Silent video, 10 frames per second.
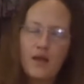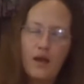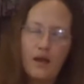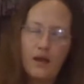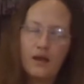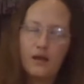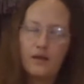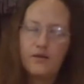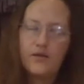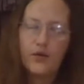
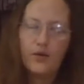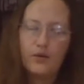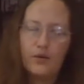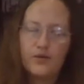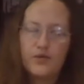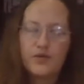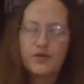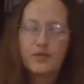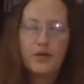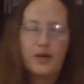And so as soon
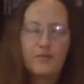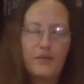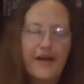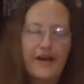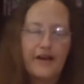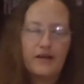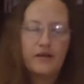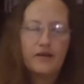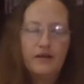as I brought them back,